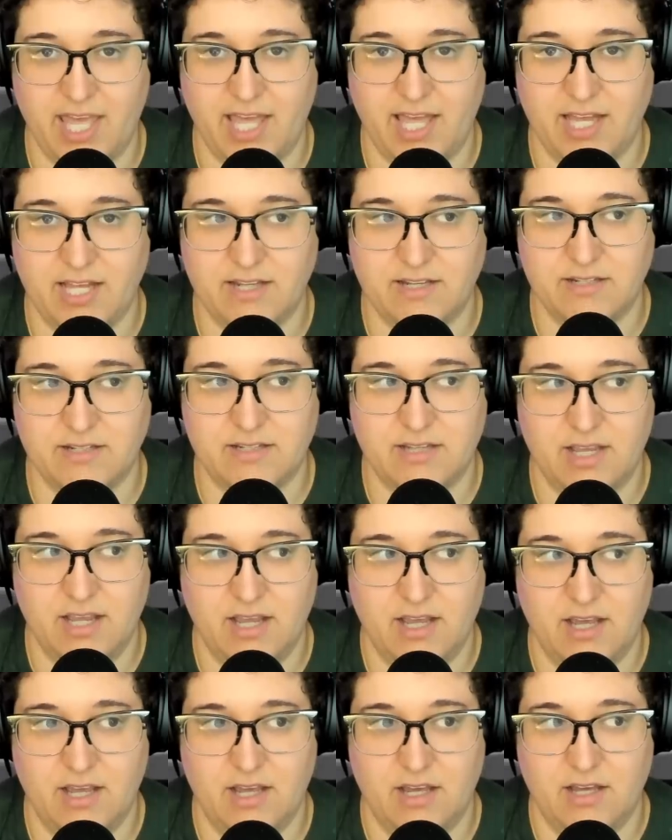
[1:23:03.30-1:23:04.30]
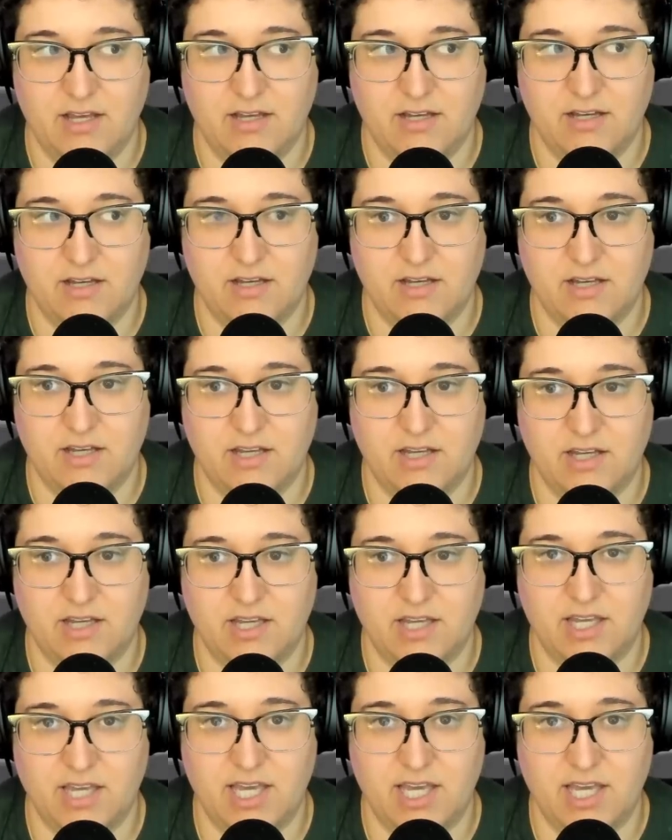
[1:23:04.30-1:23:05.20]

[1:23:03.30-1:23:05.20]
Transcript: And, oh, interesting.